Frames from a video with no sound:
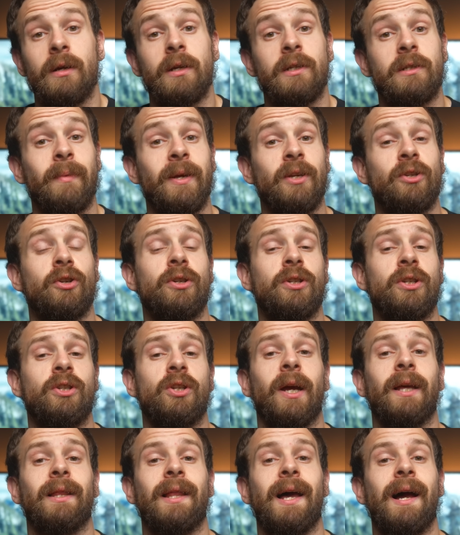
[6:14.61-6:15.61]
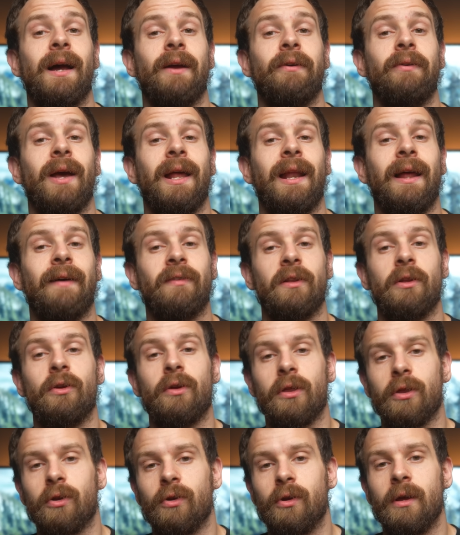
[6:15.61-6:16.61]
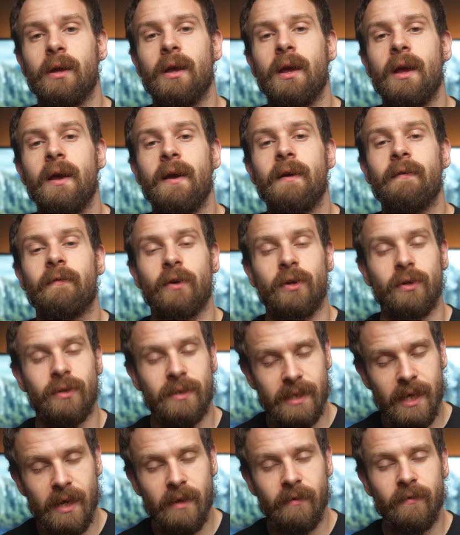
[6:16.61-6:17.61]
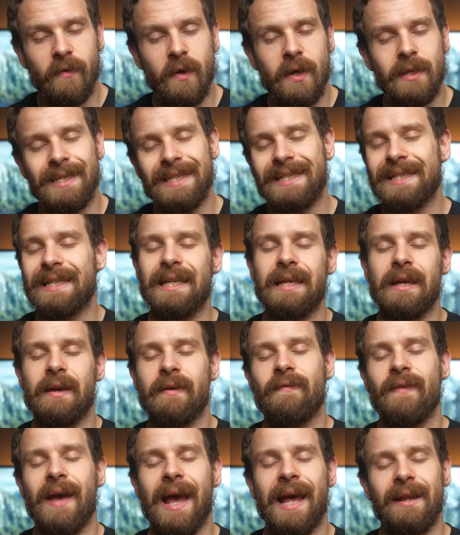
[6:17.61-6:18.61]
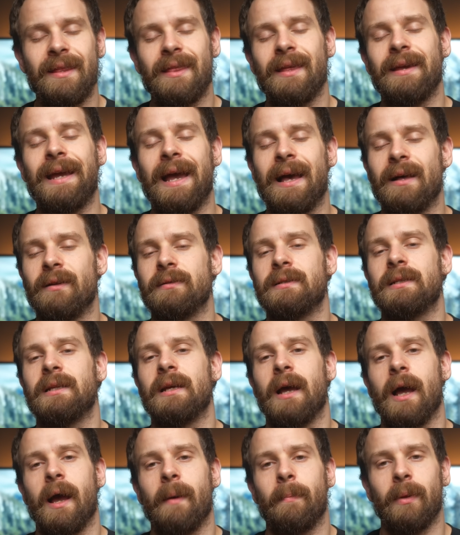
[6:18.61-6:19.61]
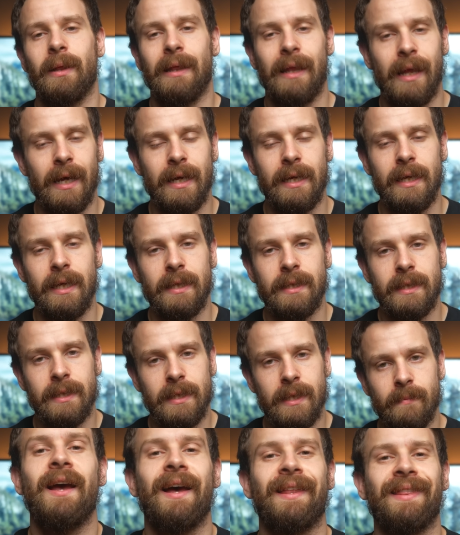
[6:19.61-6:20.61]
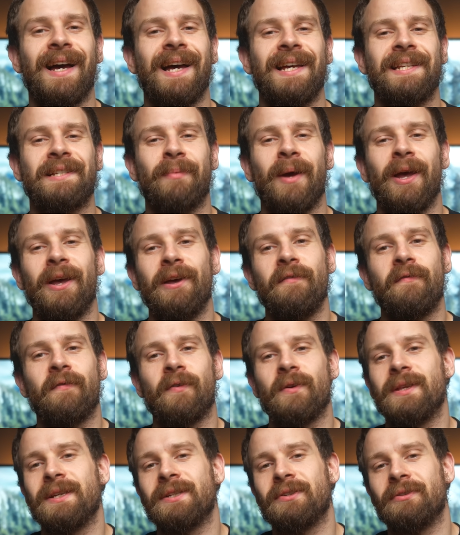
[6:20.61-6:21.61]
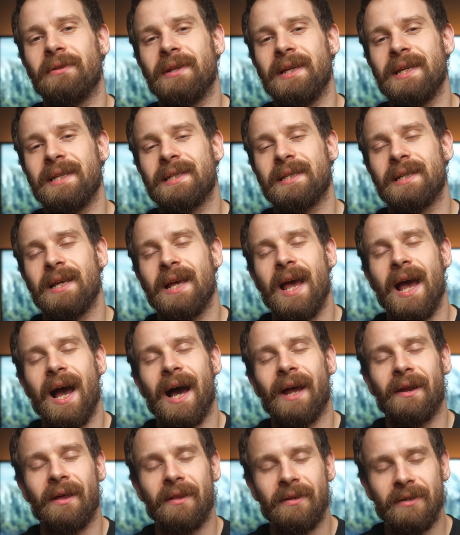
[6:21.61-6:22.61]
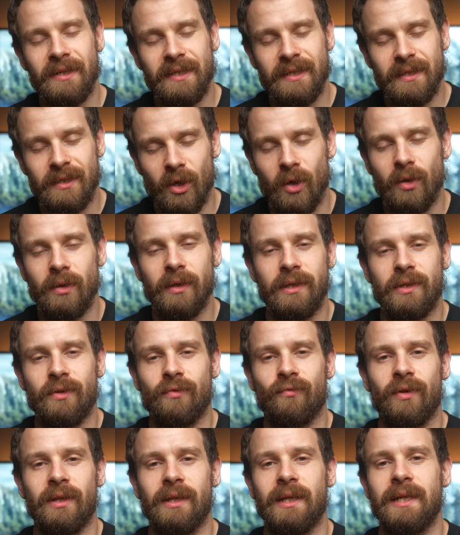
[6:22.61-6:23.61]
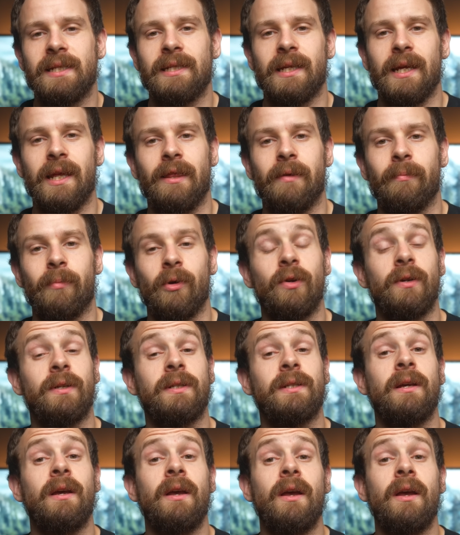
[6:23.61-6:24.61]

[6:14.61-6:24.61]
So make sure to check that out and have a look through for yourself to see if anything else applies. And that is about it for this release. Another solid release in the books.